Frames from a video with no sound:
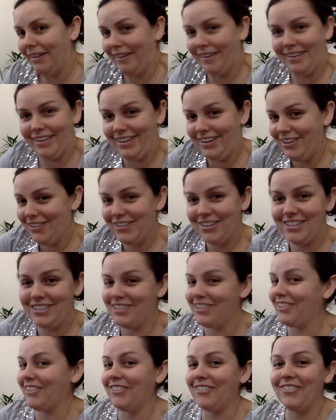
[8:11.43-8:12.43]
You can
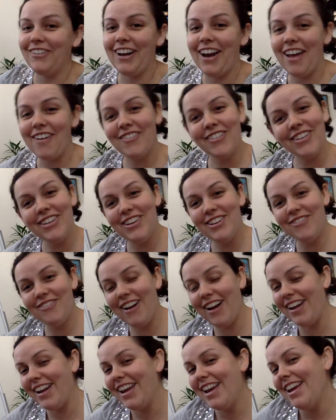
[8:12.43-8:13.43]
do whatever you
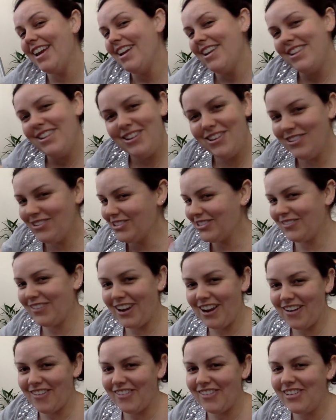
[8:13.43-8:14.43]
want. Use
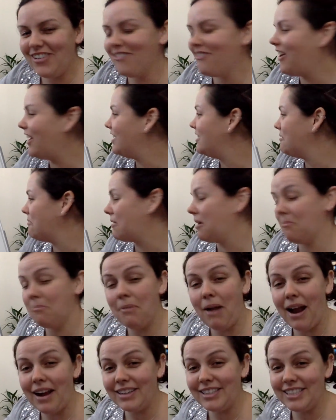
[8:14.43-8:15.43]
whatever you want.
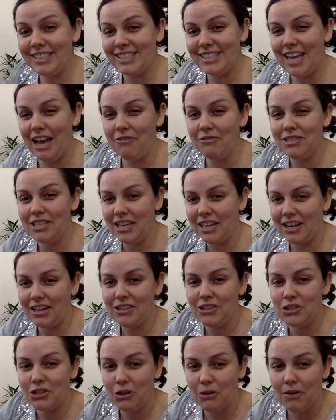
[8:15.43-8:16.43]
Practice counting
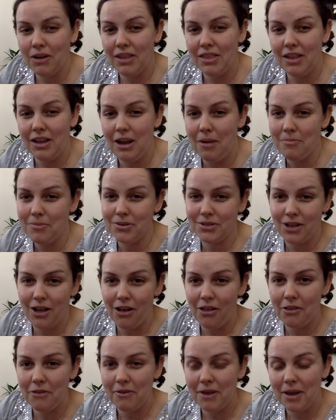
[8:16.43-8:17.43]
and showing the numbers
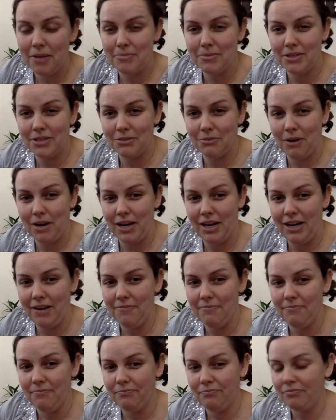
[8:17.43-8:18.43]
all the way up to 20.
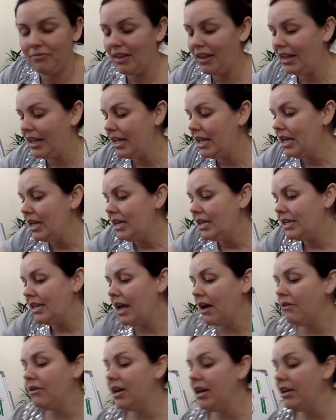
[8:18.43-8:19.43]

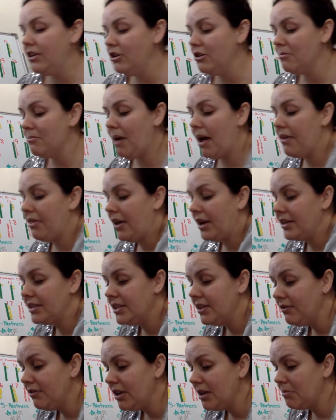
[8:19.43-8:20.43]
Now, in your math
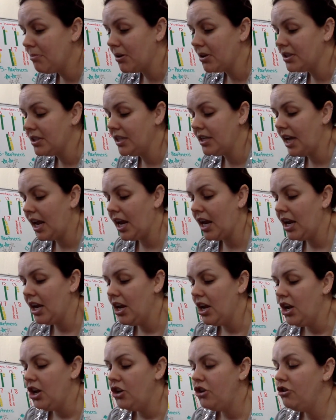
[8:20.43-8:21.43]
activity book today,
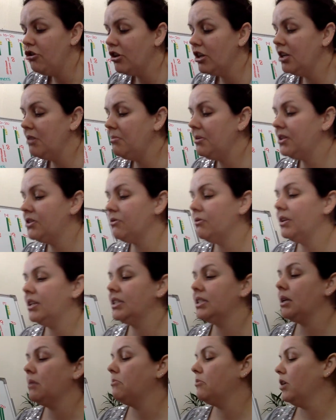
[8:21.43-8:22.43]
you're going to be doing
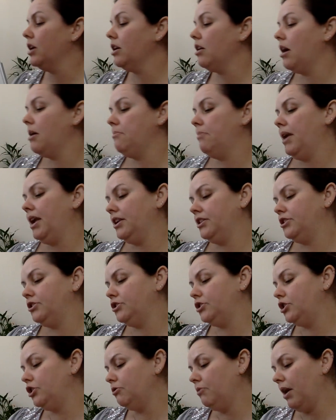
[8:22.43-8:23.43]
some work on page
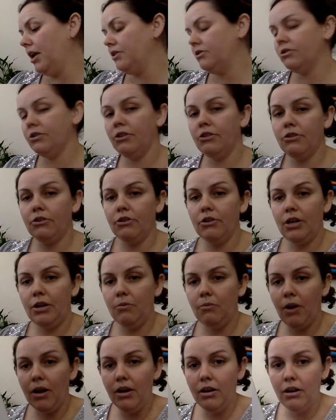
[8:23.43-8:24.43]

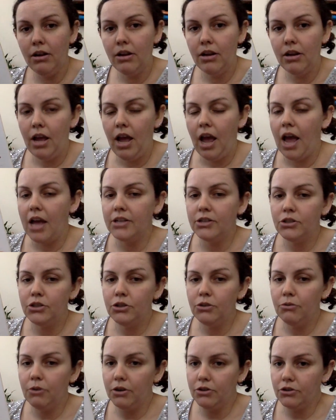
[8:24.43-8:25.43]
231 and
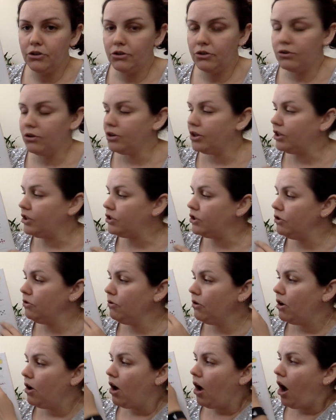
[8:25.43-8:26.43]
232.
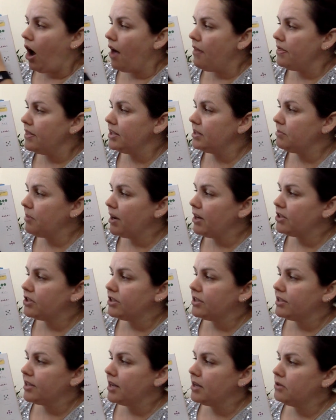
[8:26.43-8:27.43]
On this page,
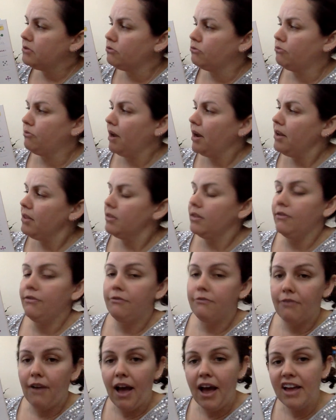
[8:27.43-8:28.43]
it says, write the
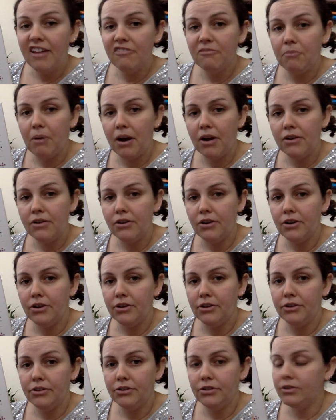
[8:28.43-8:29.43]
5
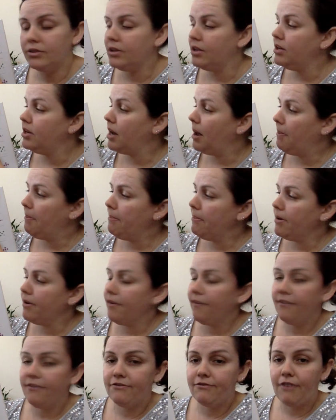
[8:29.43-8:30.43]
partners. The number
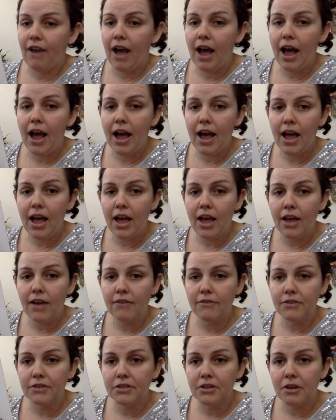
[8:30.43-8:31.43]

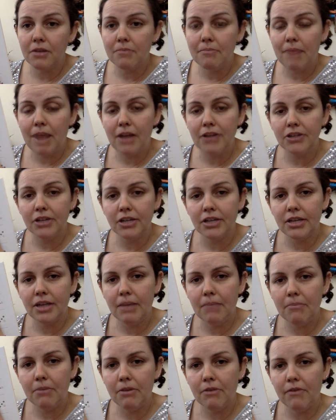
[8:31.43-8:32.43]
5 is our magic
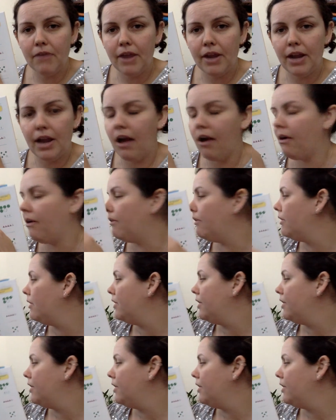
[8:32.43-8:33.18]
number right now.